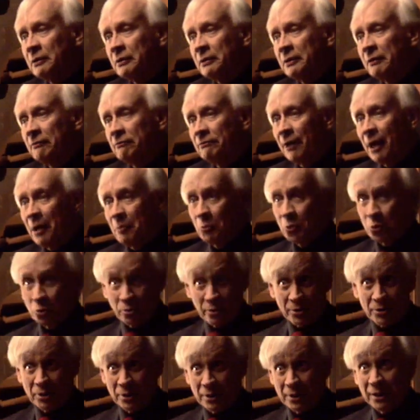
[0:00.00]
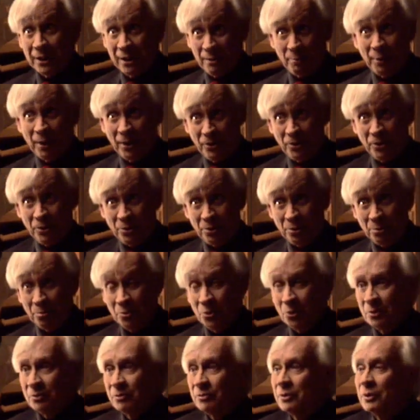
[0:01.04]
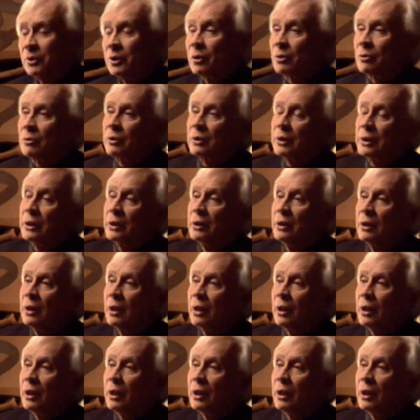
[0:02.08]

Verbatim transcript: define motricity, ability to move, not only